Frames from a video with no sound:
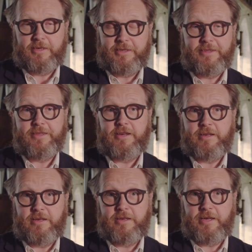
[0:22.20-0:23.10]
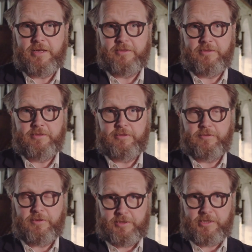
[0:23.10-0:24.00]
Alithia
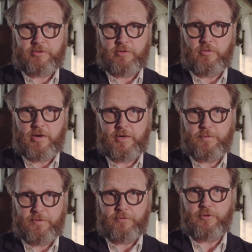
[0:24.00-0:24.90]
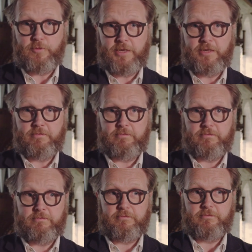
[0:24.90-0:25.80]
and Francesco are performing
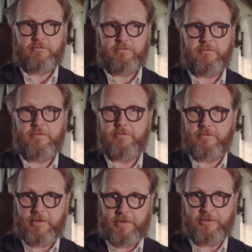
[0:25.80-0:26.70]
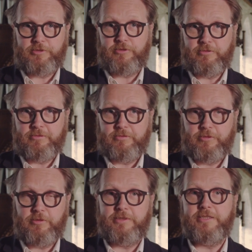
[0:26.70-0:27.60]
a song
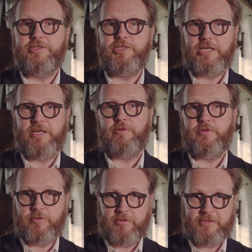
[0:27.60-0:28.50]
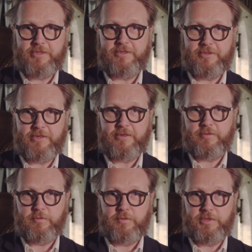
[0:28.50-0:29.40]
called Il Cielo in una Stanza
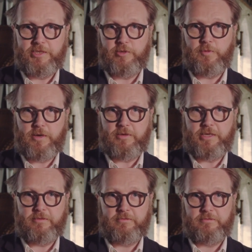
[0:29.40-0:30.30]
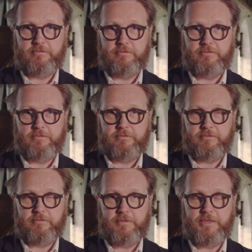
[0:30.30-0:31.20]
by Gino Paoli.
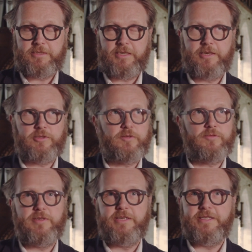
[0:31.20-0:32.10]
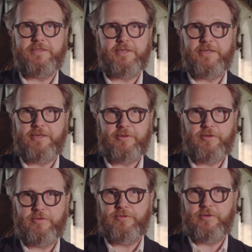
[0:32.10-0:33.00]
It's like a sort of a litany
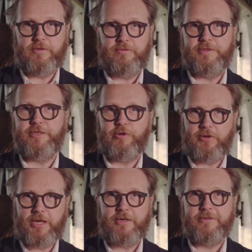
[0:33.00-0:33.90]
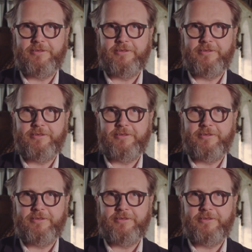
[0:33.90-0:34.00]
of love and longing